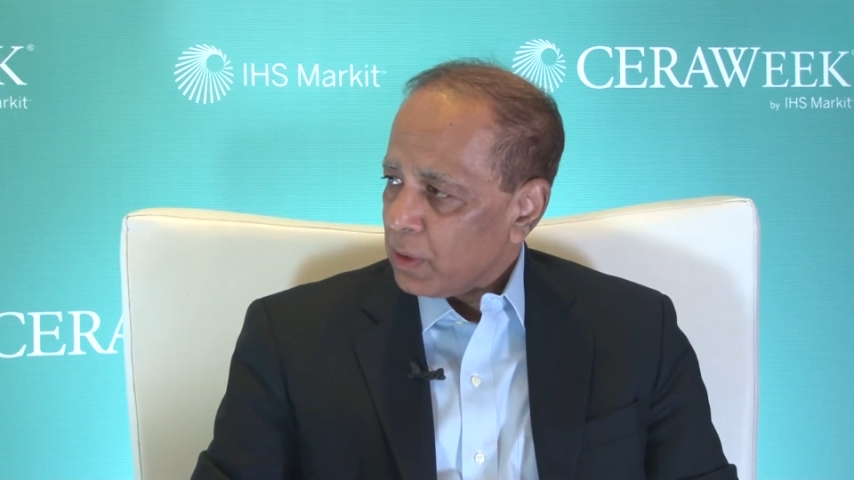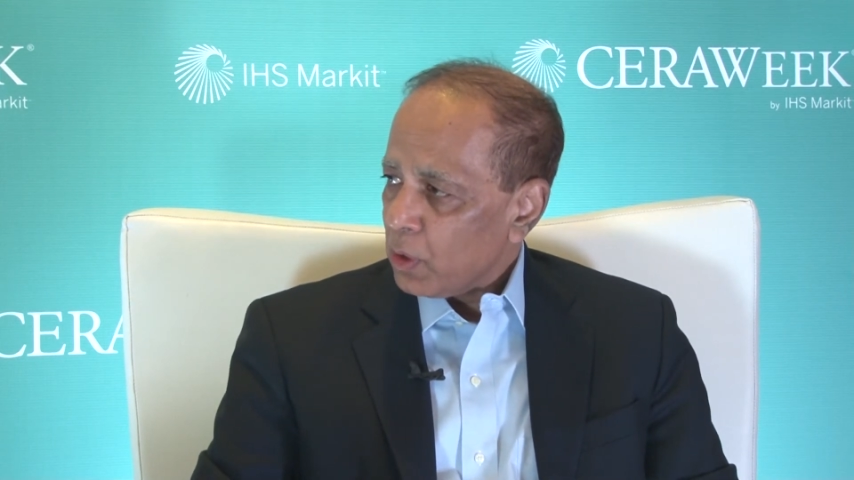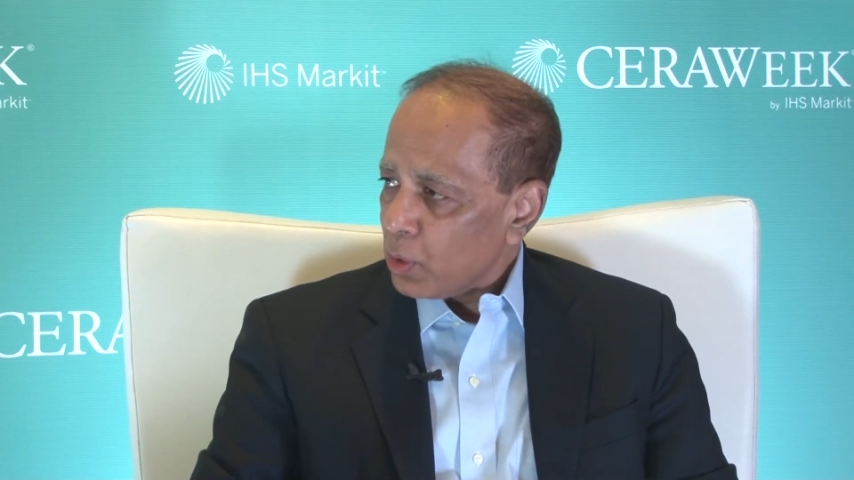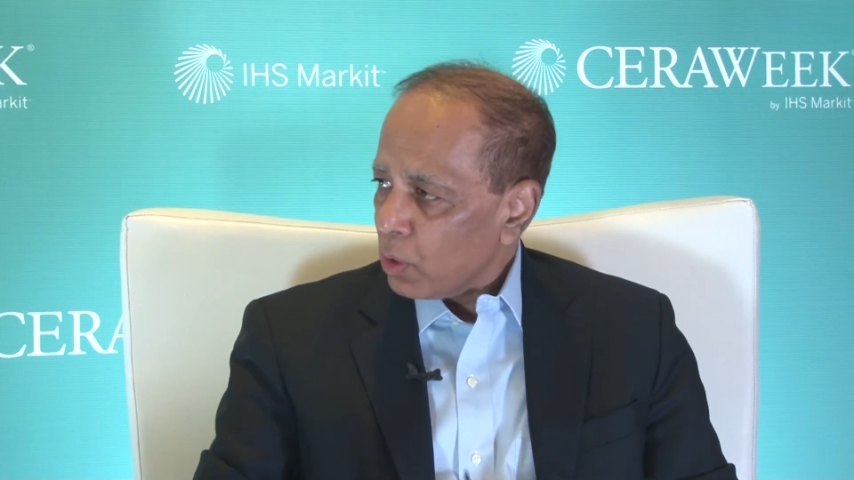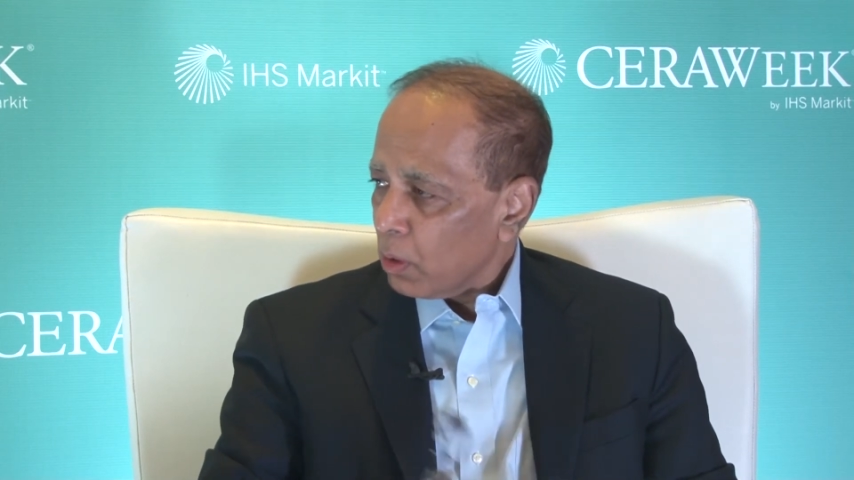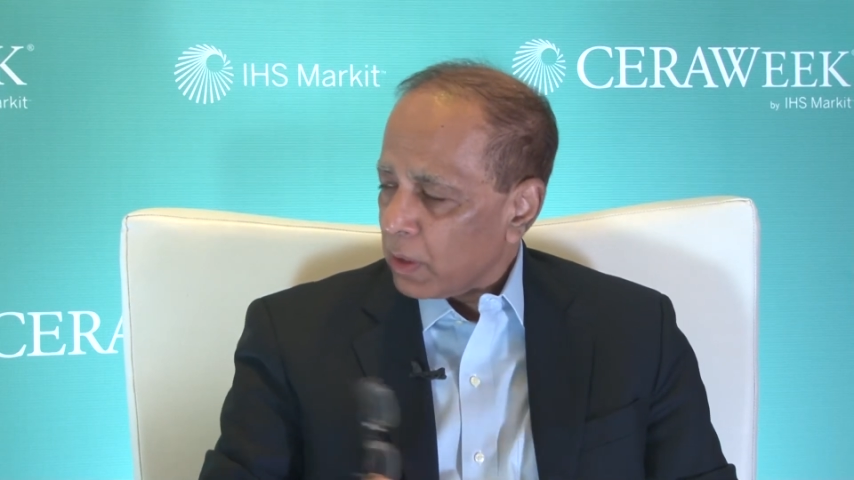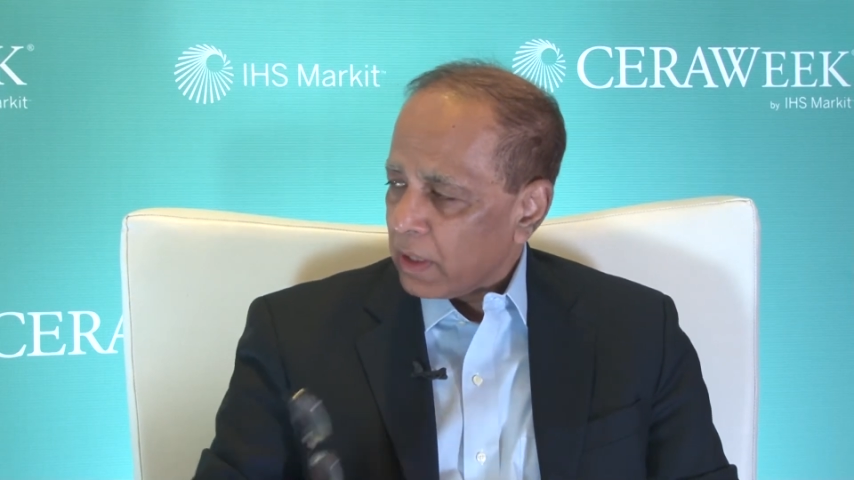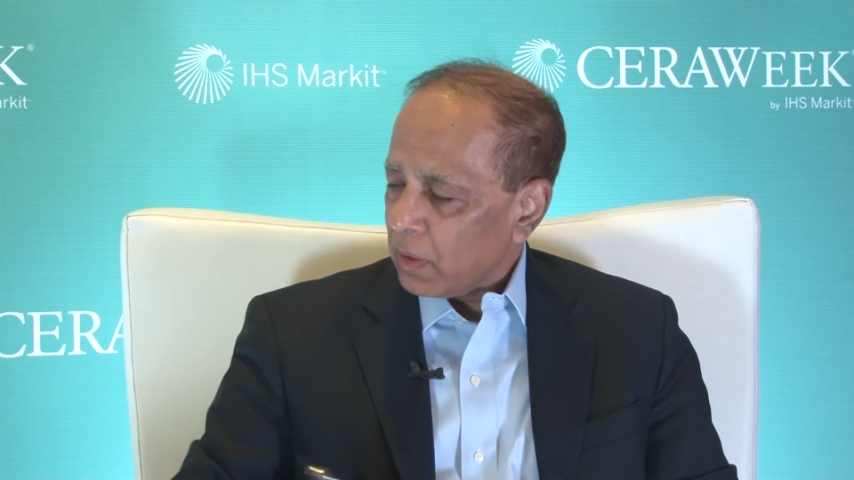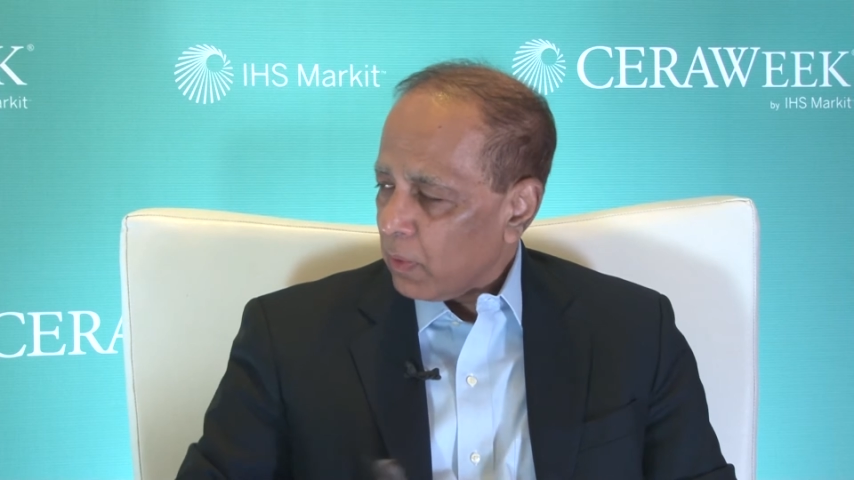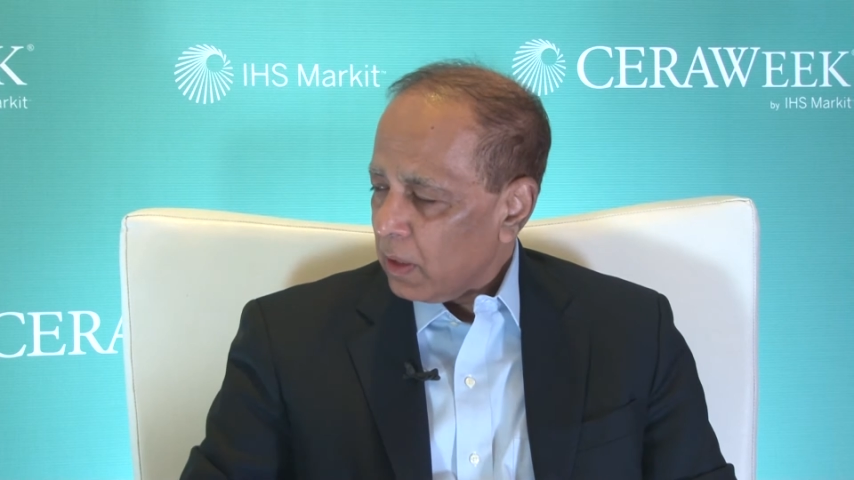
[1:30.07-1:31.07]
You know, you look at
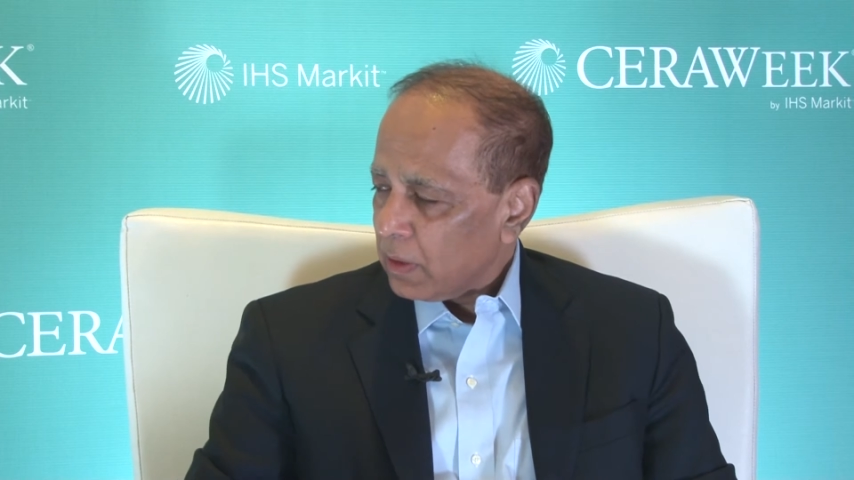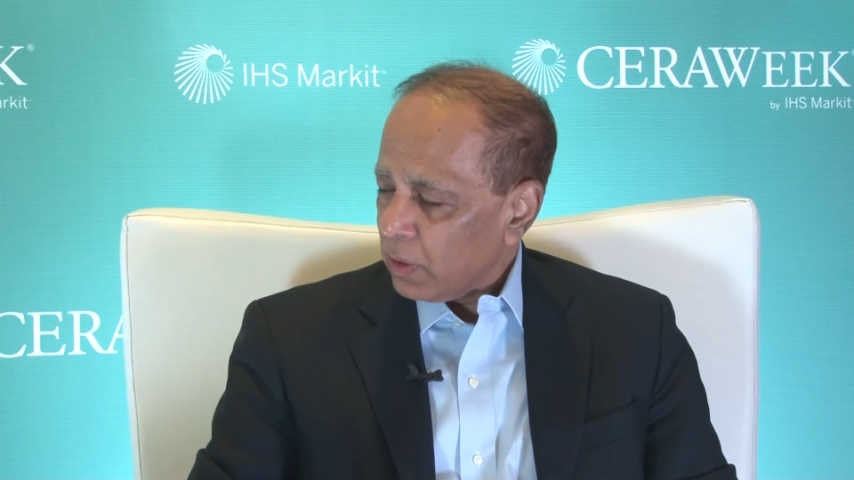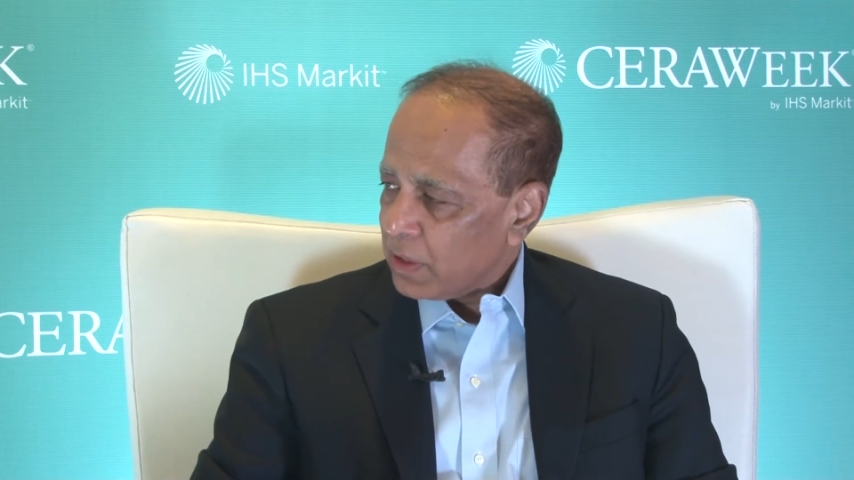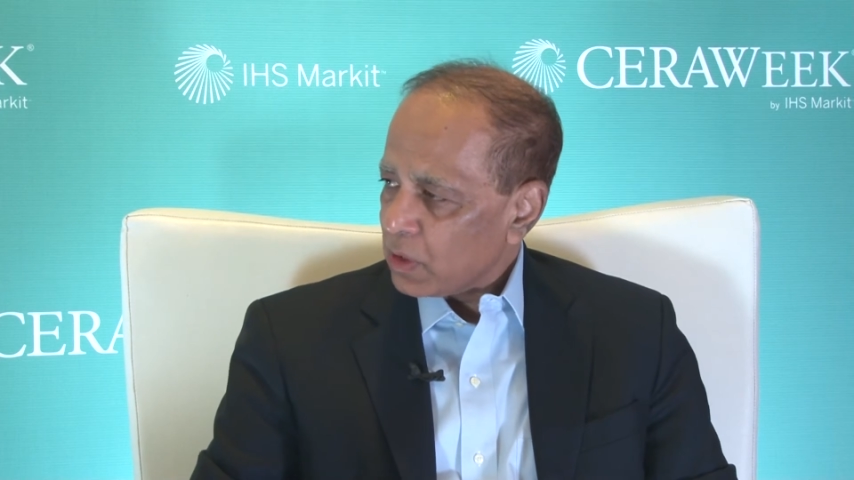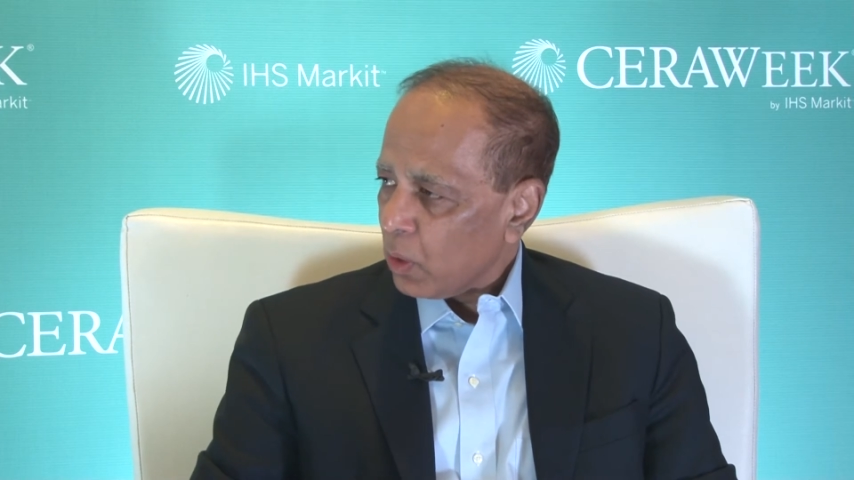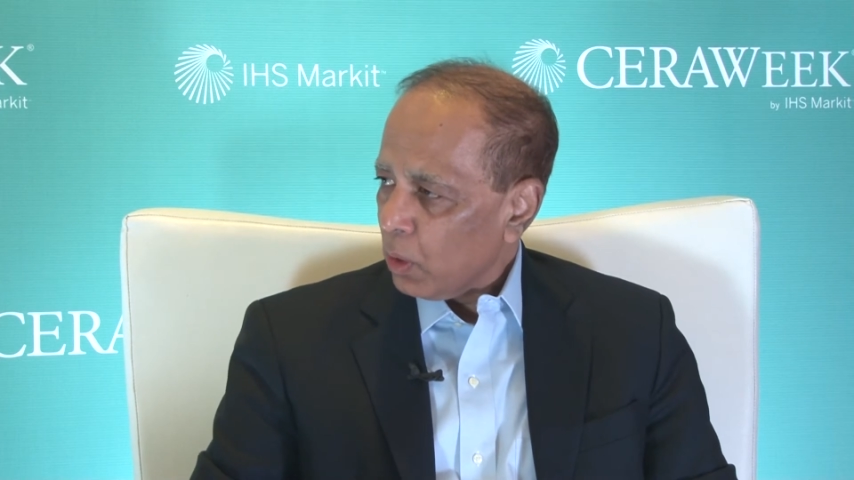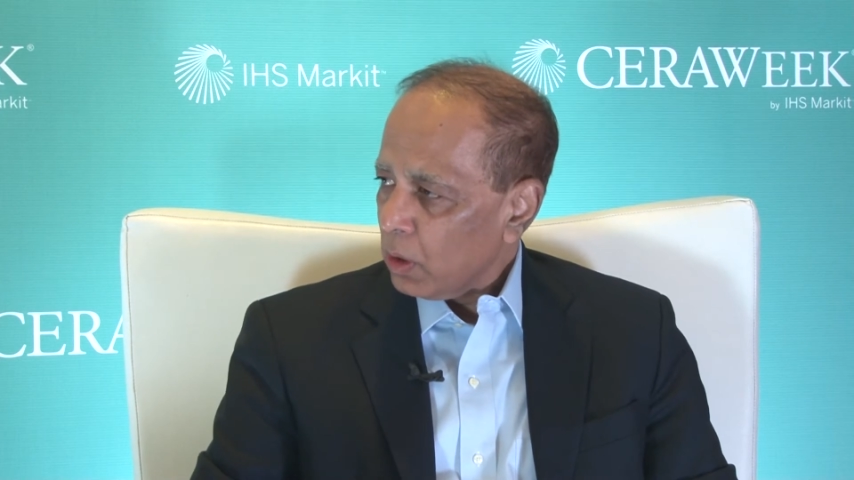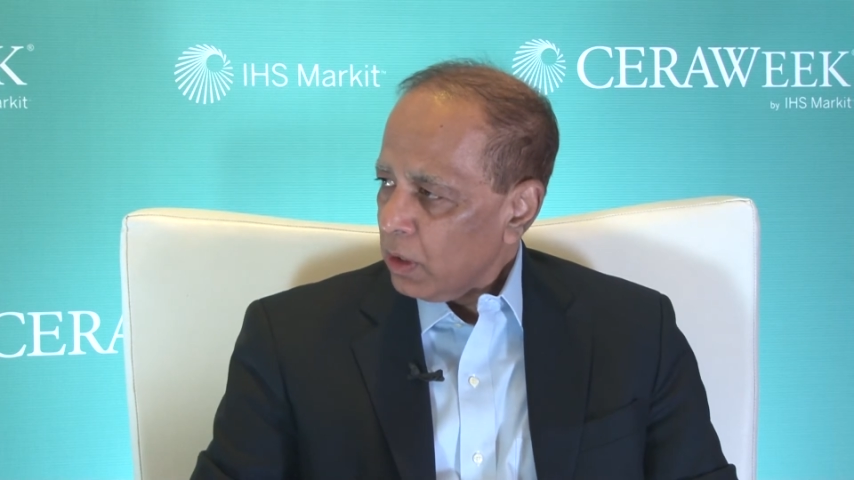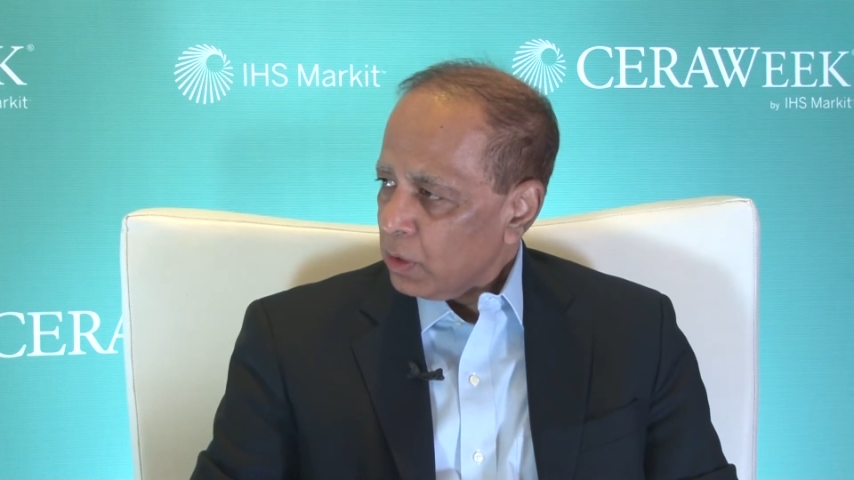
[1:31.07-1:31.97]
the world as a whole.